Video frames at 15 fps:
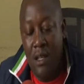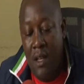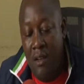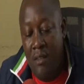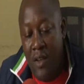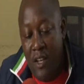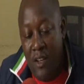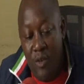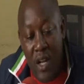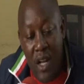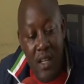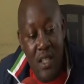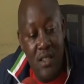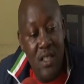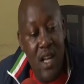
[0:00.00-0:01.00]
every
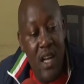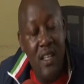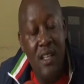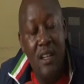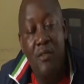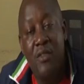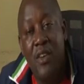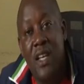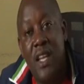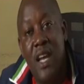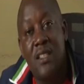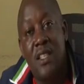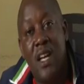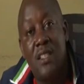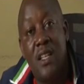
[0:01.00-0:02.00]
Ugandans and the
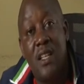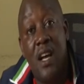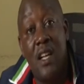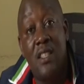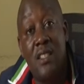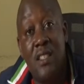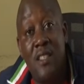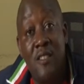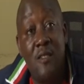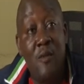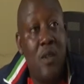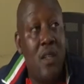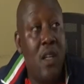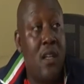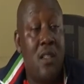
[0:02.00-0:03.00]
vendors at large
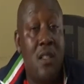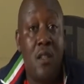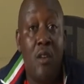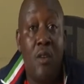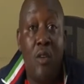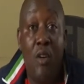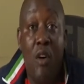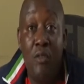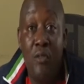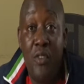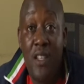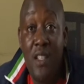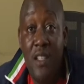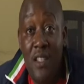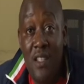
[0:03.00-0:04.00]
that
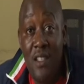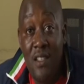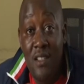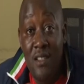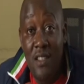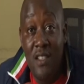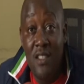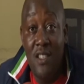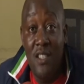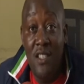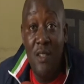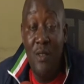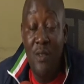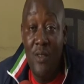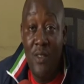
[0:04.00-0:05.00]
COVID is
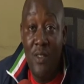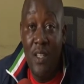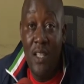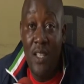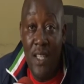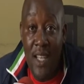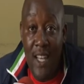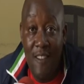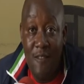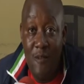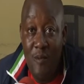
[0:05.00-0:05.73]
still here.